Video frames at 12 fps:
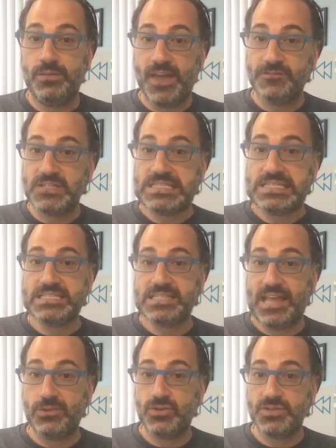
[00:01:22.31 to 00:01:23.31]
The FTC
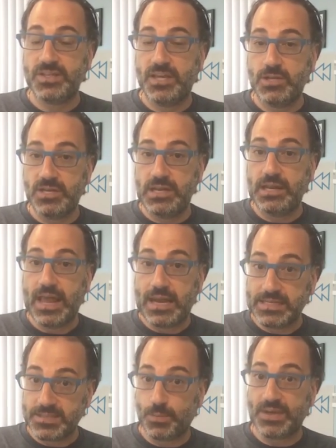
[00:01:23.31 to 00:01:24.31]
standard is that you need to get
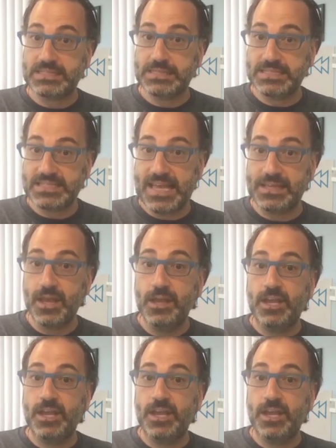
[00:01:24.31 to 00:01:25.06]
express consent